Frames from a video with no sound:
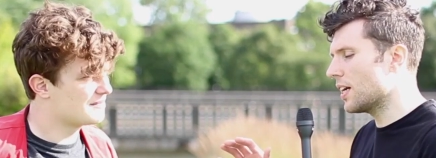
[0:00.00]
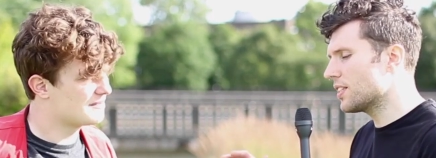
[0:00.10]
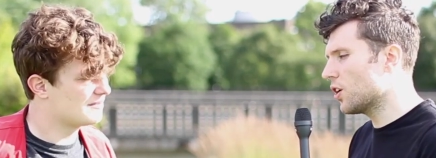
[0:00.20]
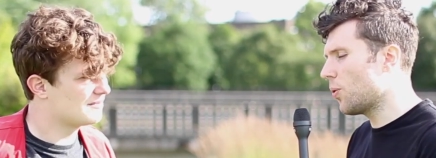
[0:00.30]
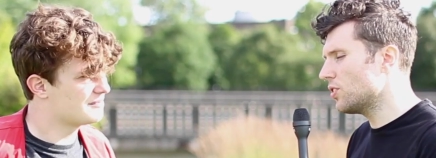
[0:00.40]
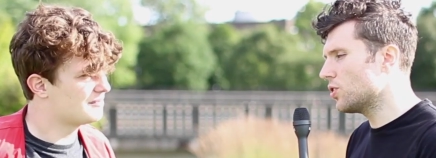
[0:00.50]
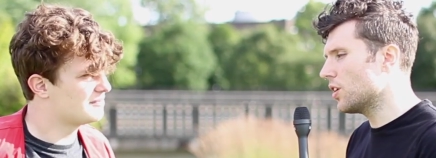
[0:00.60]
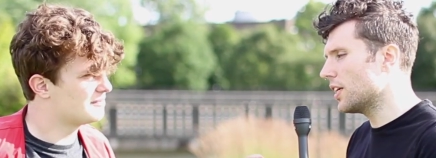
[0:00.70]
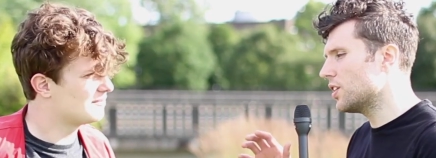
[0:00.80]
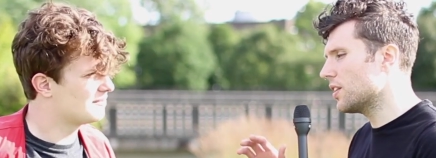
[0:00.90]
Speaker 1: to ask you a question,
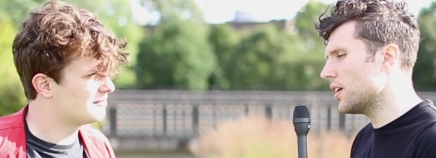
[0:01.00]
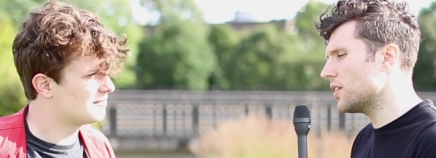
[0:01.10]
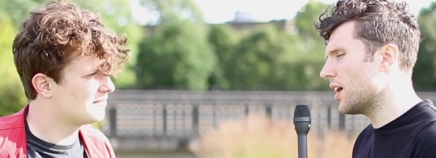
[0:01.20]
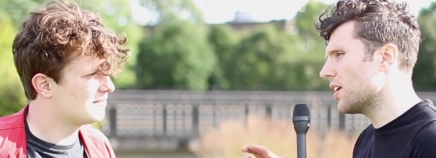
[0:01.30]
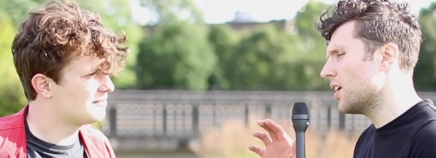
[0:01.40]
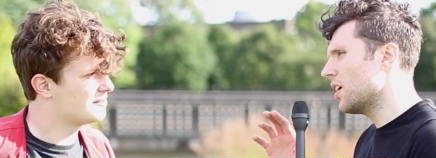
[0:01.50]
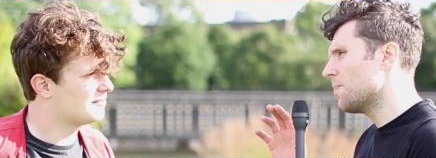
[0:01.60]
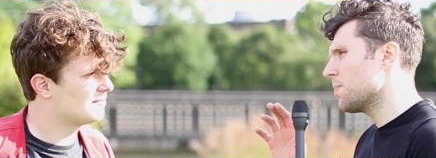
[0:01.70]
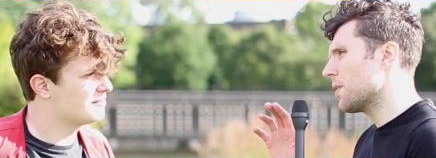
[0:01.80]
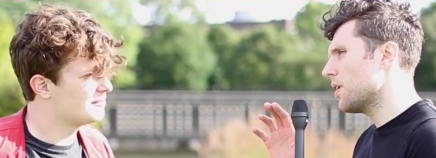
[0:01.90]
like, do you think that
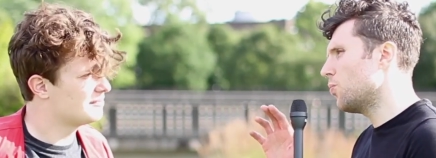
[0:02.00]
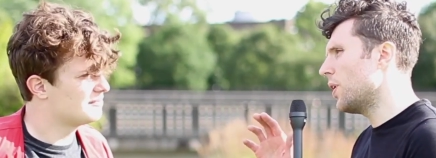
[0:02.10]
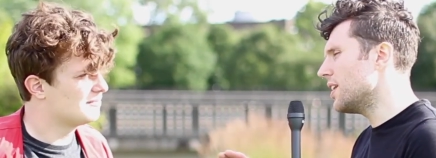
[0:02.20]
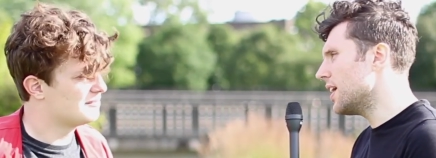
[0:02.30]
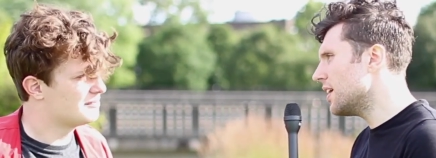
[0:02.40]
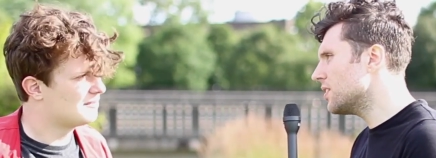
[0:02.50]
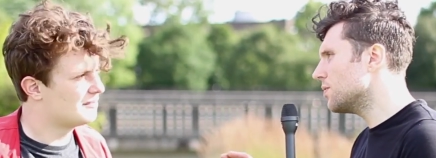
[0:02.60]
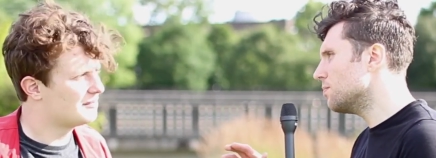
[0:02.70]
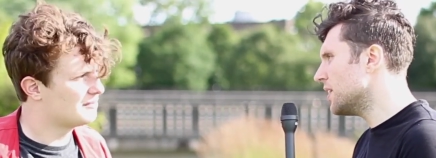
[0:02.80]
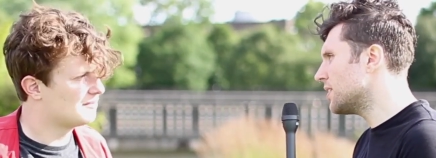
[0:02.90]
we need
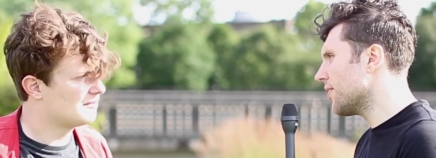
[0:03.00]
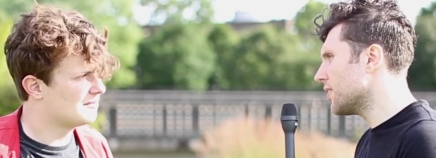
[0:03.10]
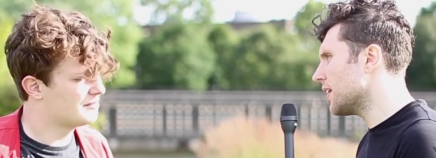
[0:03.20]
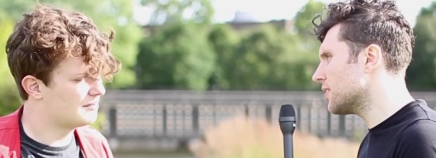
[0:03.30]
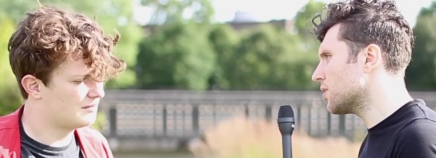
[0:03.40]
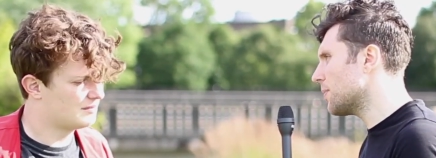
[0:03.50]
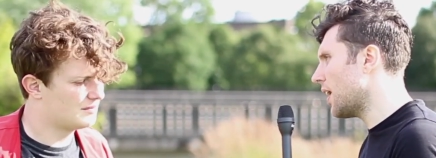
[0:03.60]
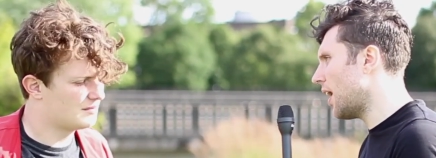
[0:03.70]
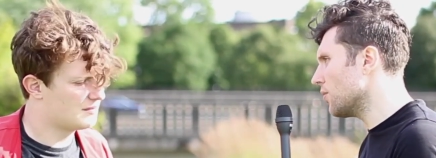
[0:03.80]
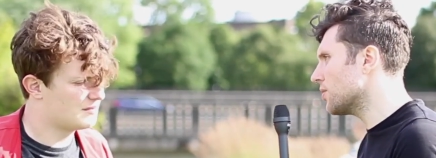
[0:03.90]
meat, dairy, and eggs to be
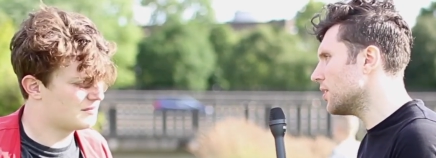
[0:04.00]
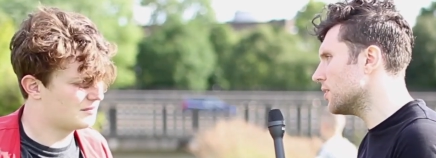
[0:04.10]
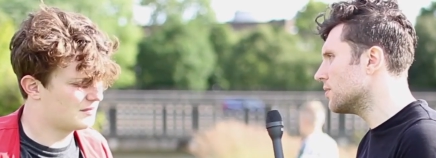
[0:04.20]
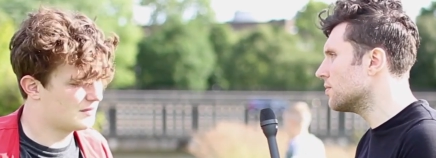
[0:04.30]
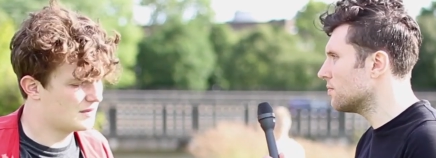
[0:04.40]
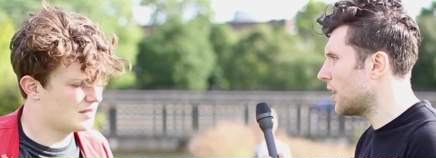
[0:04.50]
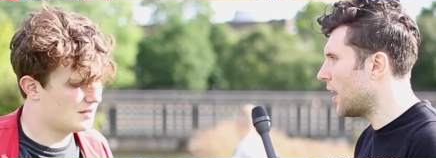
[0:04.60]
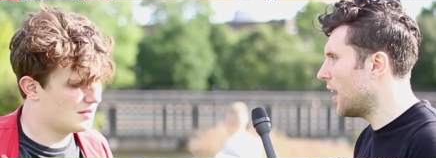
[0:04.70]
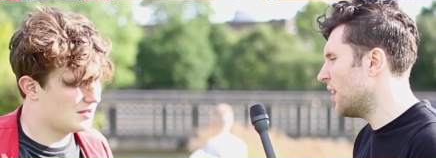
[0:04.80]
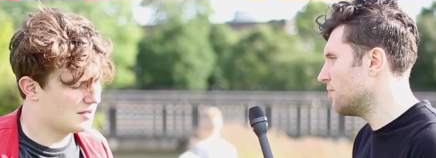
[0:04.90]
healthy and
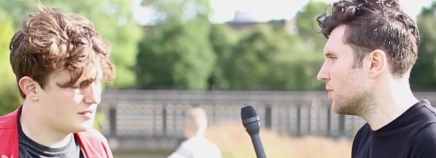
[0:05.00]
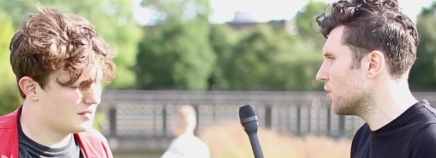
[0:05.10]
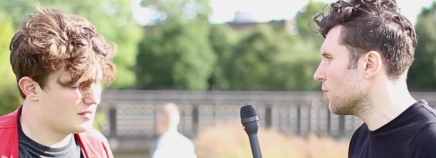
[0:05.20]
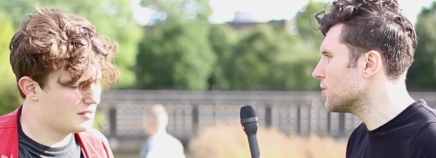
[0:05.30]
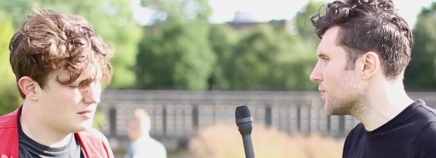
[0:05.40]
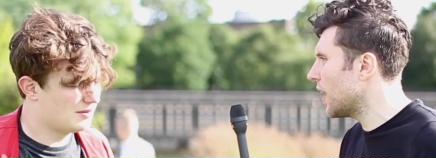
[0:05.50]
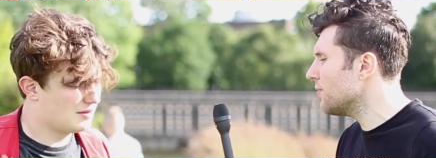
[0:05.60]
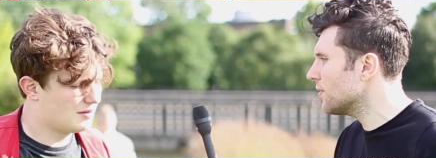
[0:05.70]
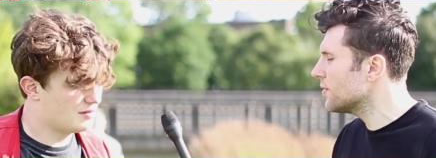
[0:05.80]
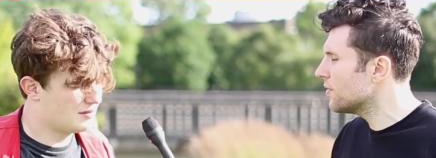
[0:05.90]
um, you know survive?
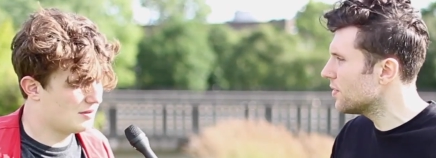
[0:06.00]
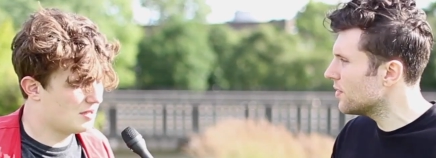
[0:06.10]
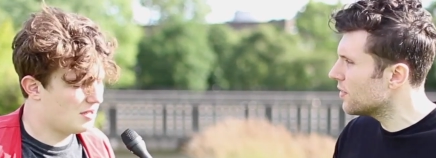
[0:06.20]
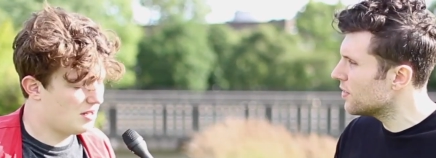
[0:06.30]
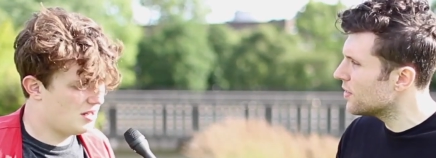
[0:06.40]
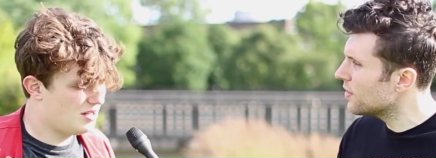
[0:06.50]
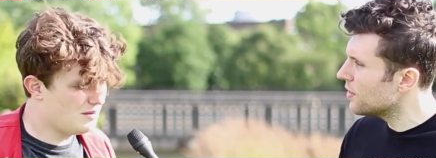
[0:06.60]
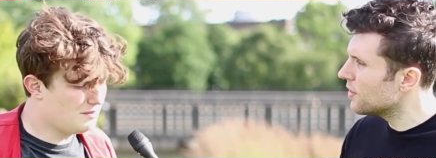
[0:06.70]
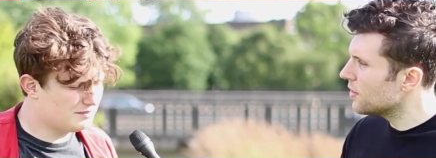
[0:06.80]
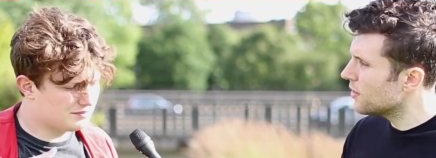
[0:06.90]

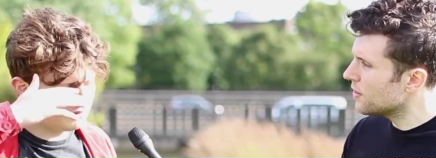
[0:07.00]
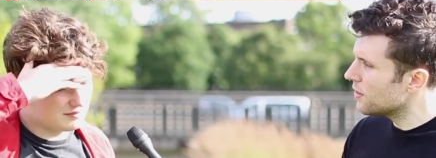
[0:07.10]
Um,